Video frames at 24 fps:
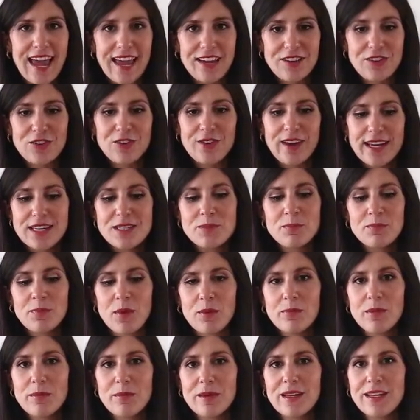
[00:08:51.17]
and you guys
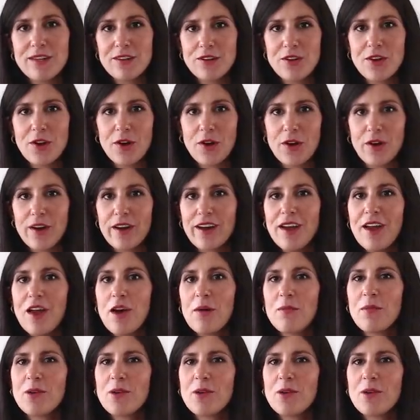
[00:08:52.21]
probably know